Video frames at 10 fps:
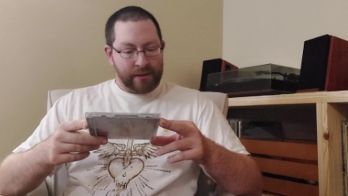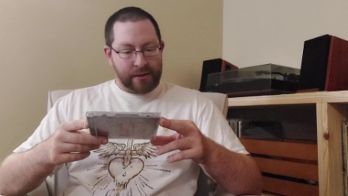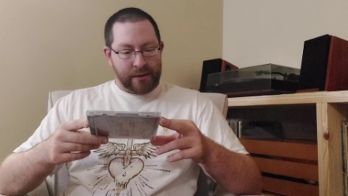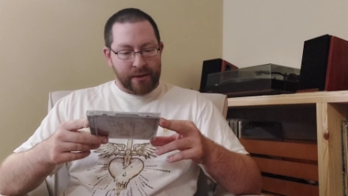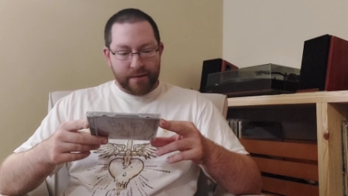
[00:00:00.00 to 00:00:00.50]

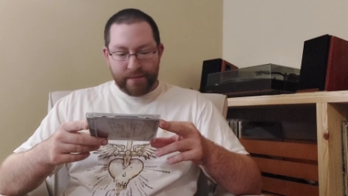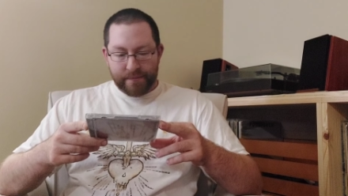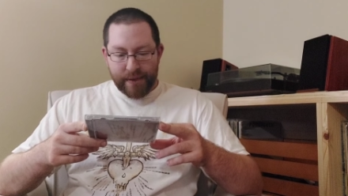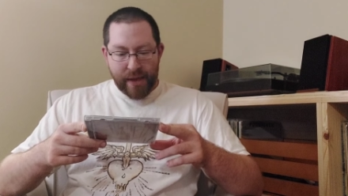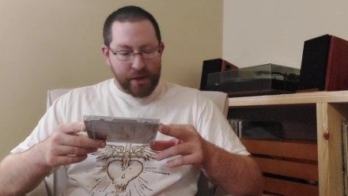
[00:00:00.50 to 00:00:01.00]
Uh,
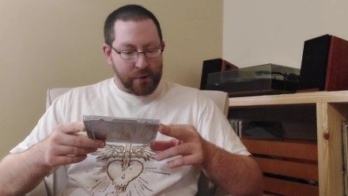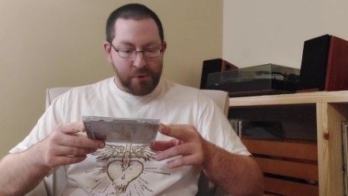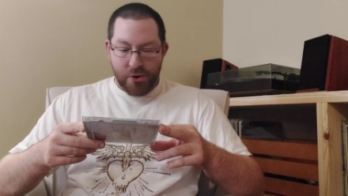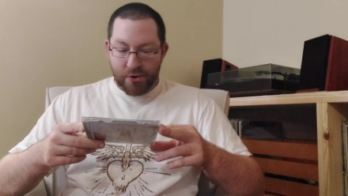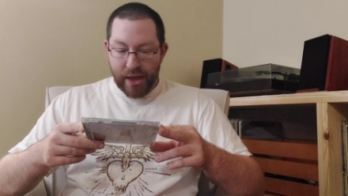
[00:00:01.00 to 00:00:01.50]
can't go
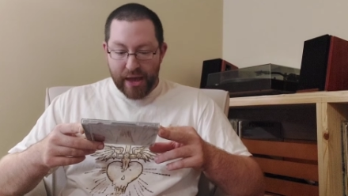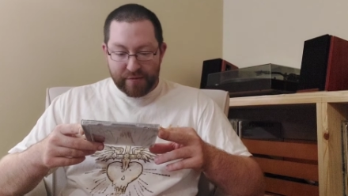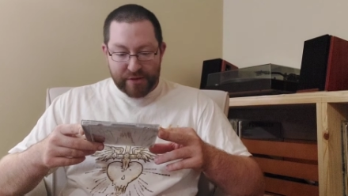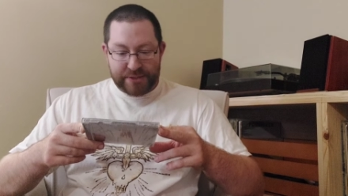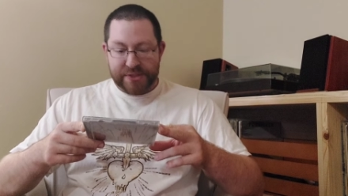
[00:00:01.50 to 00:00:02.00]
wrong. Have a
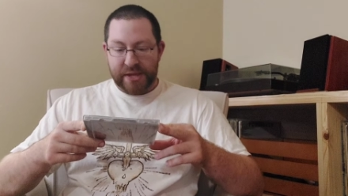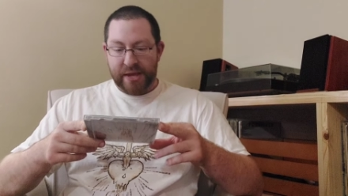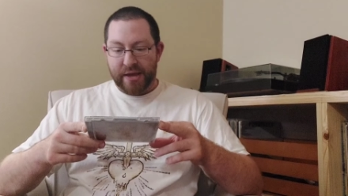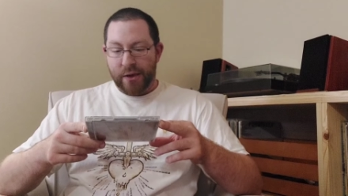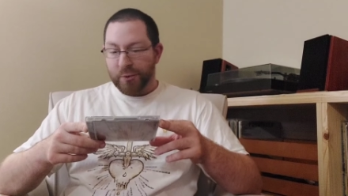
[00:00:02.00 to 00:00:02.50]
nice
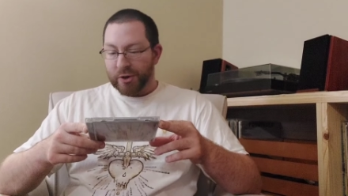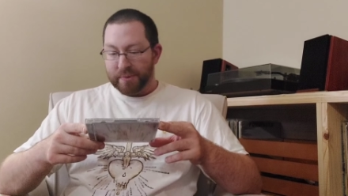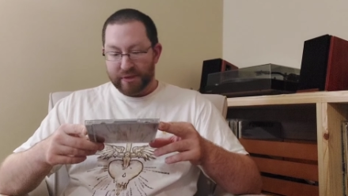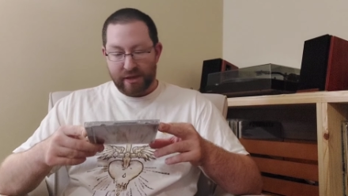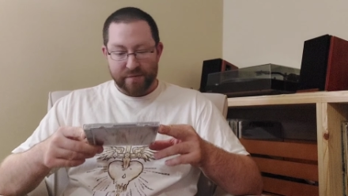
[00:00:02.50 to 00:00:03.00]
day. I want to be
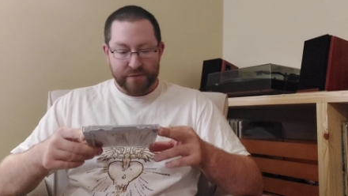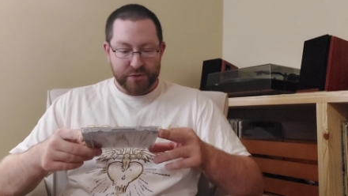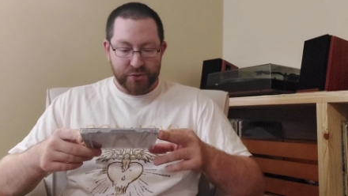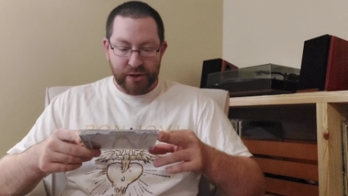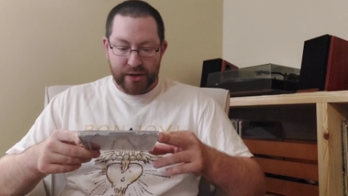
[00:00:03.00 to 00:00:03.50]
loved is
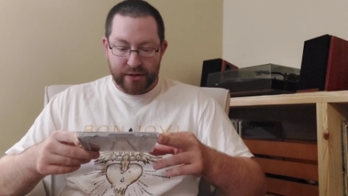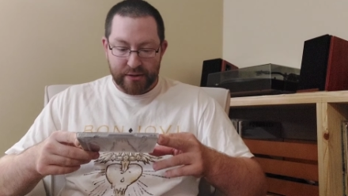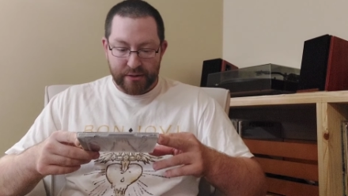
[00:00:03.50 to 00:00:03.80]
great.